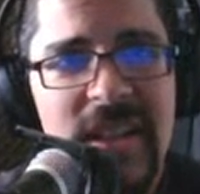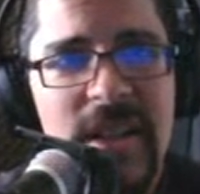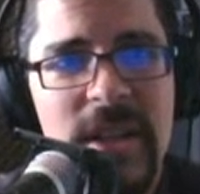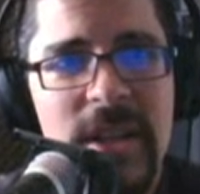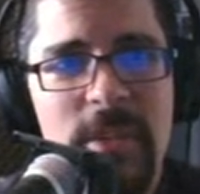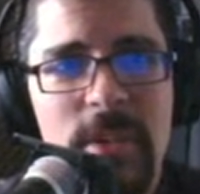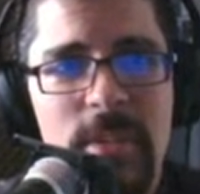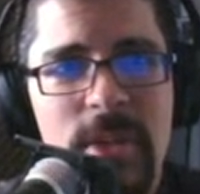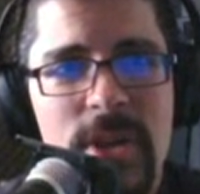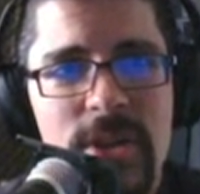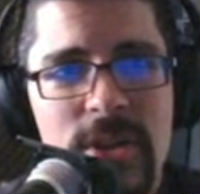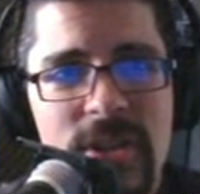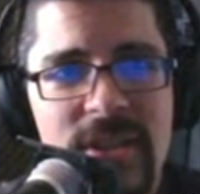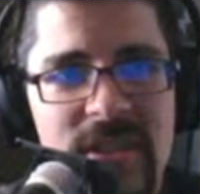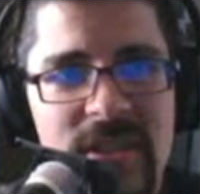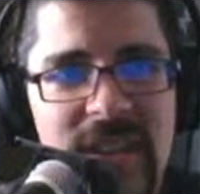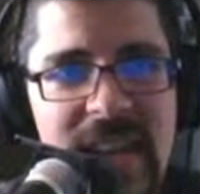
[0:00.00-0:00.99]
we
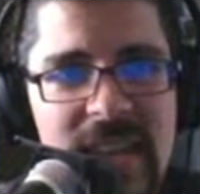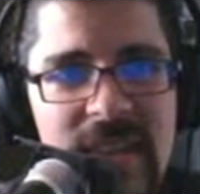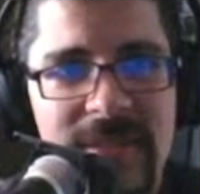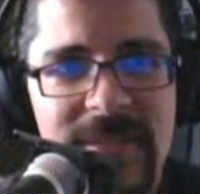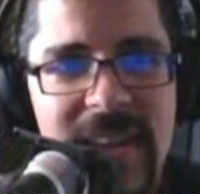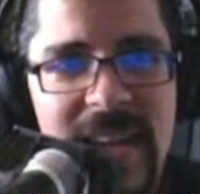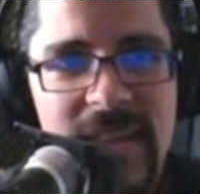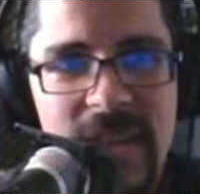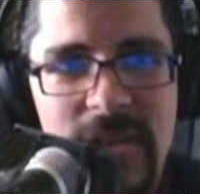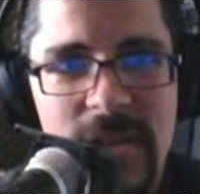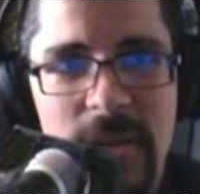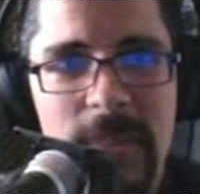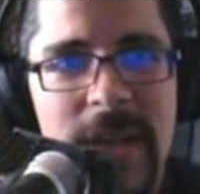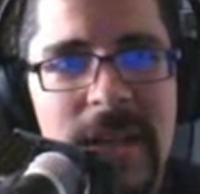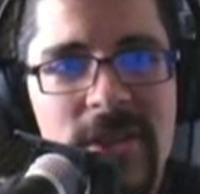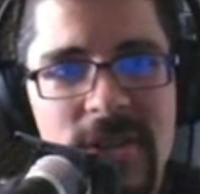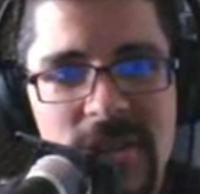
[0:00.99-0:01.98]
shouldn't take the fact that they're
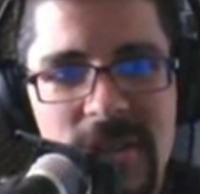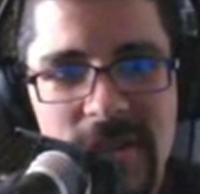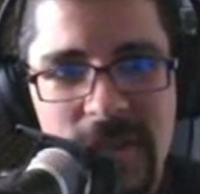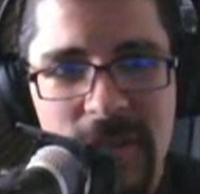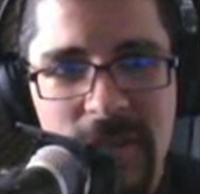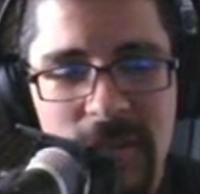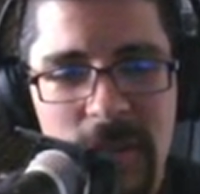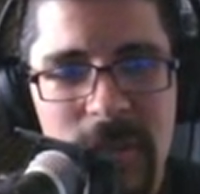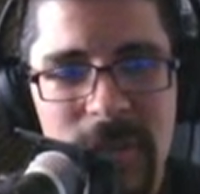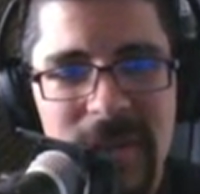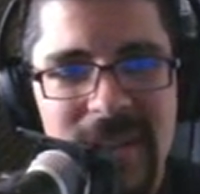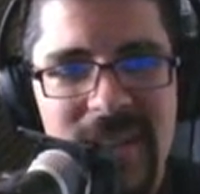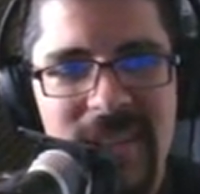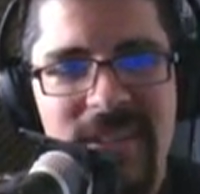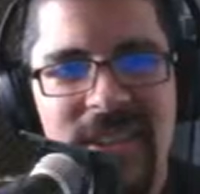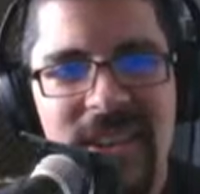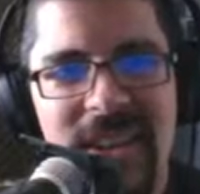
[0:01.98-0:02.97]
mentioned in the story
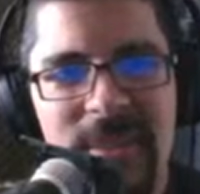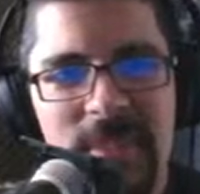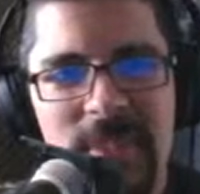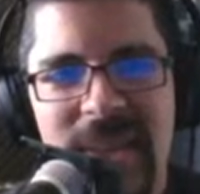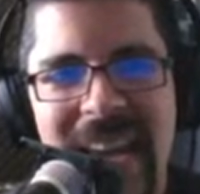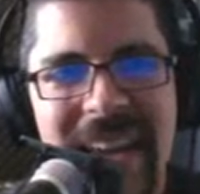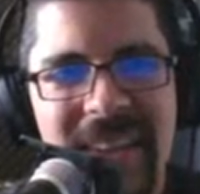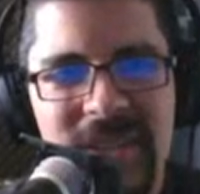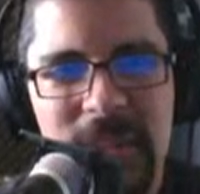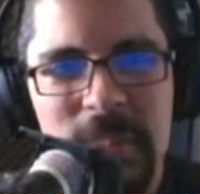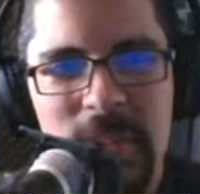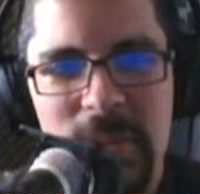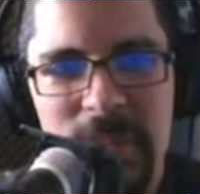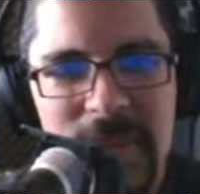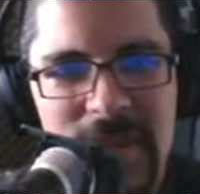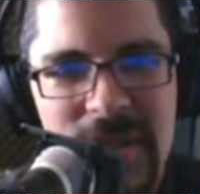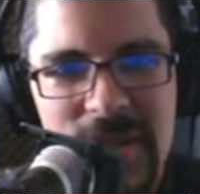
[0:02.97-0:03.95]
as a tacit
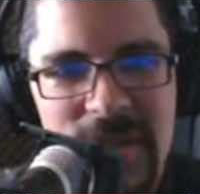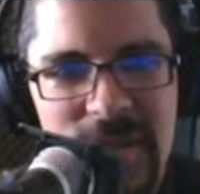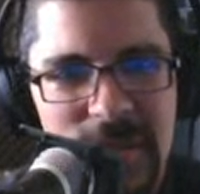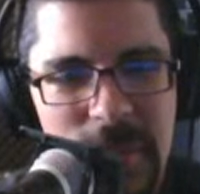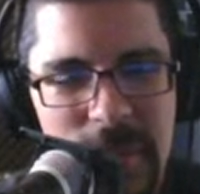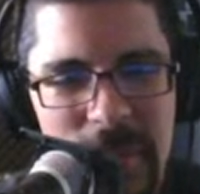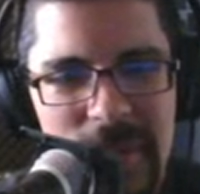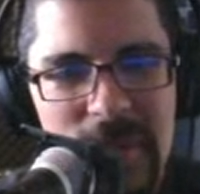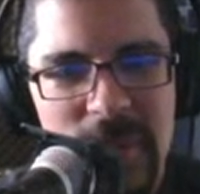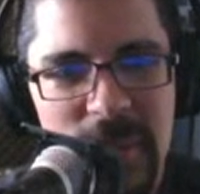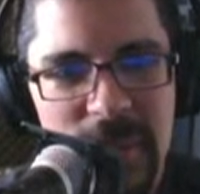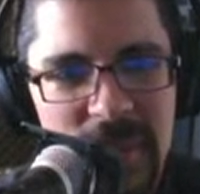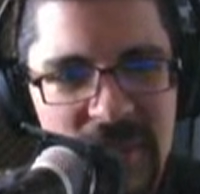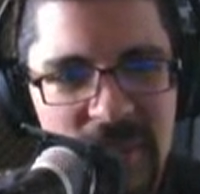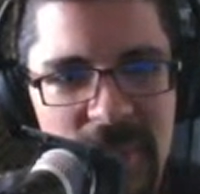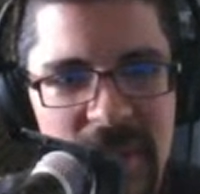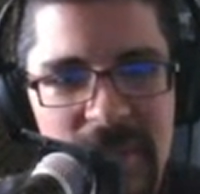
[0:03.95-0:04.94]
permission or
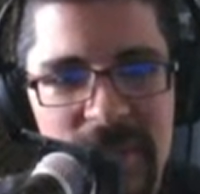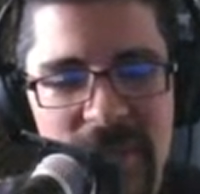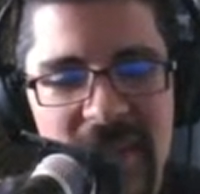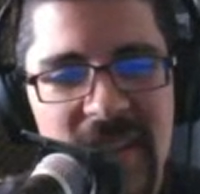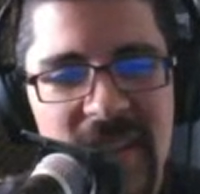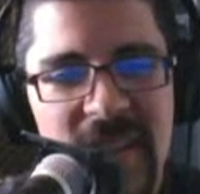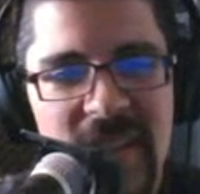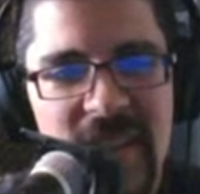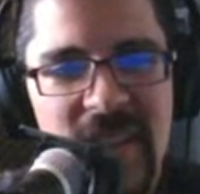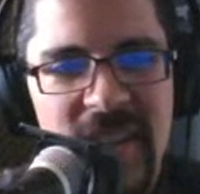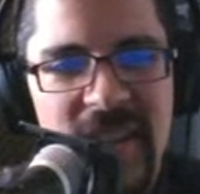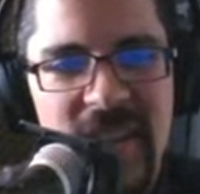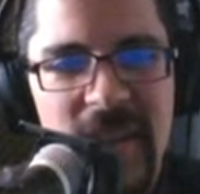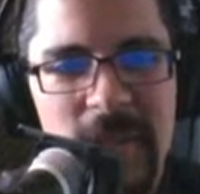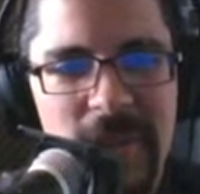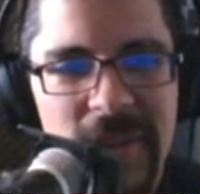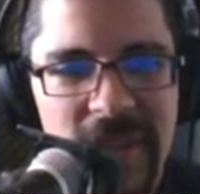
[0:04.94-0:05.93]
endorsement. But
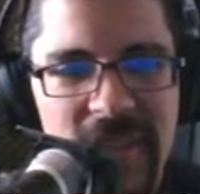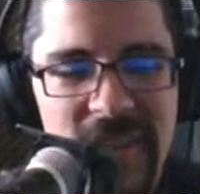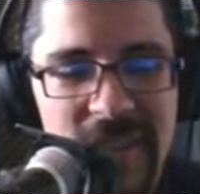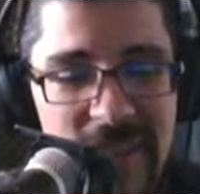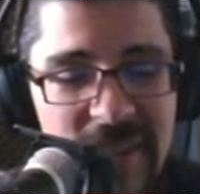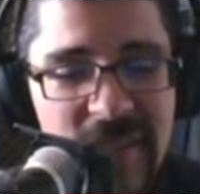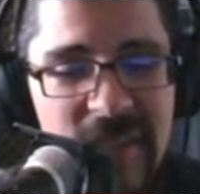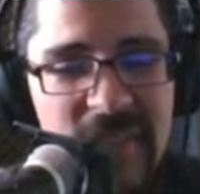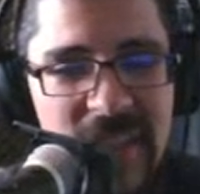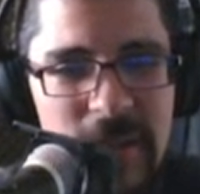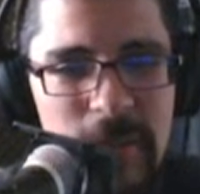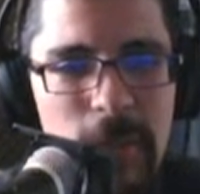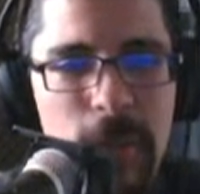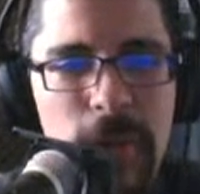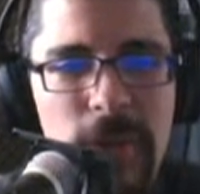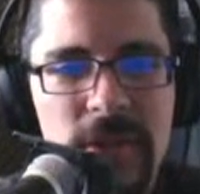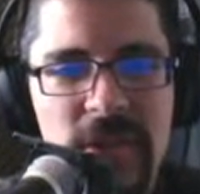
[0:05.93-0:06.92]
this is a
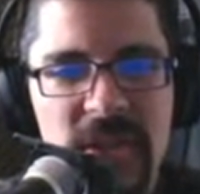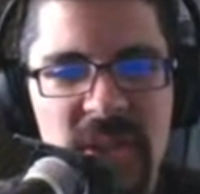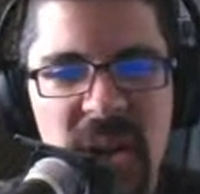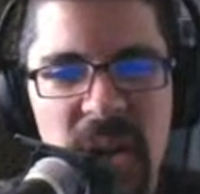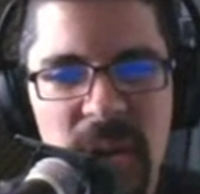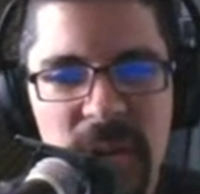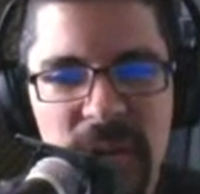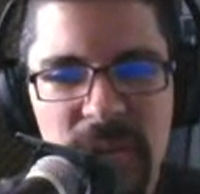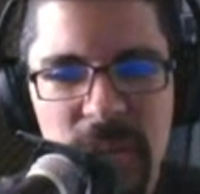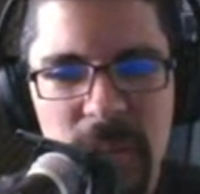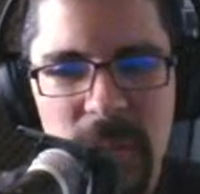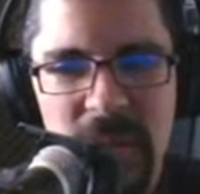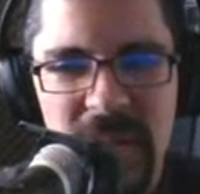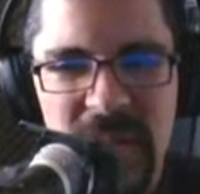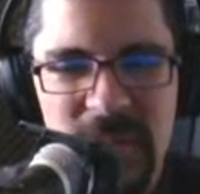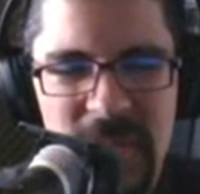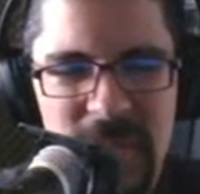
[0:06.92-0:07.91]
warts and all
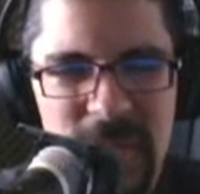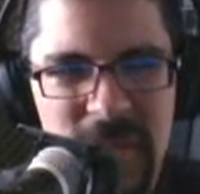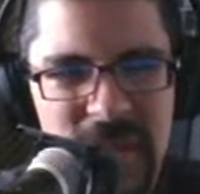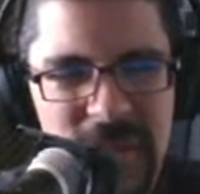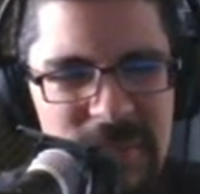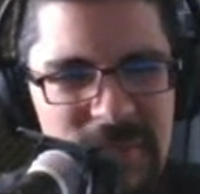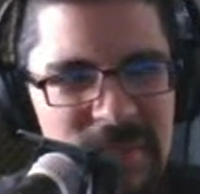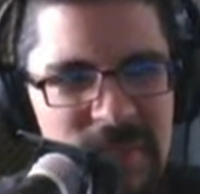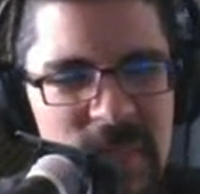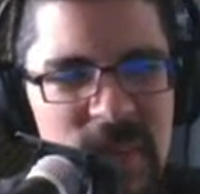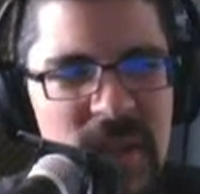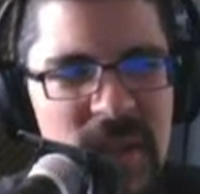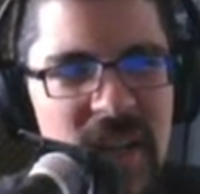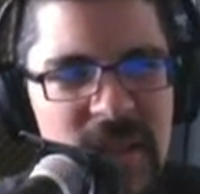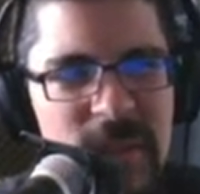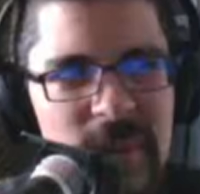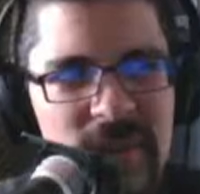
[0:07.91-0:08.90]
story, and we want to
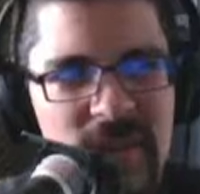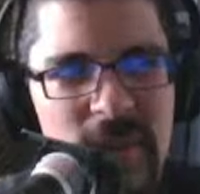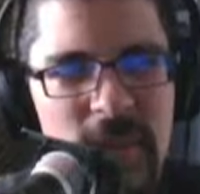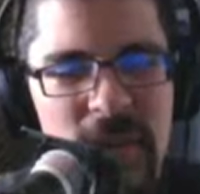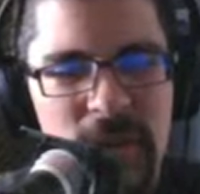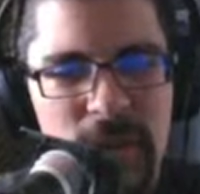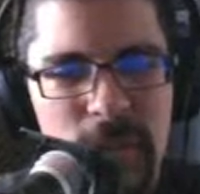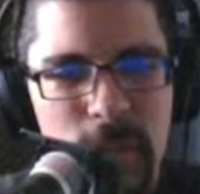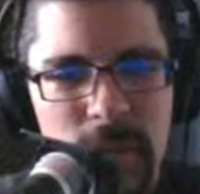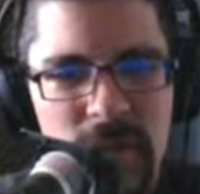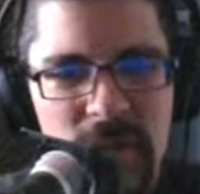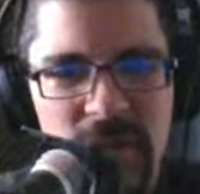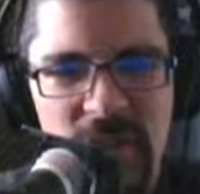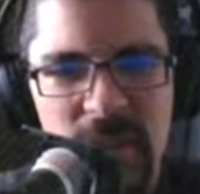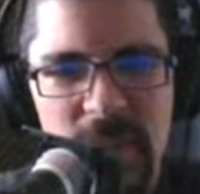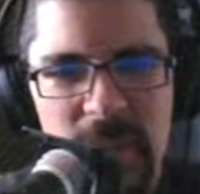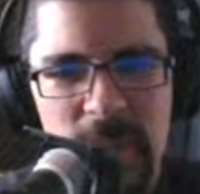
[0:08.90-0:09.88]
talk about some of those warts
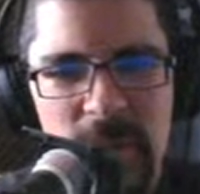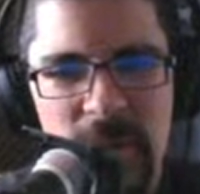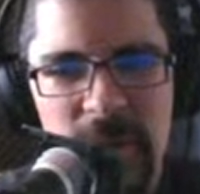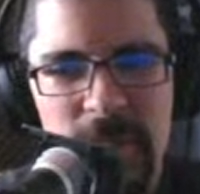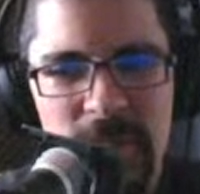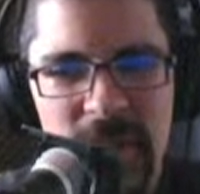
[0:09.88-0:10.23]
a little bit more.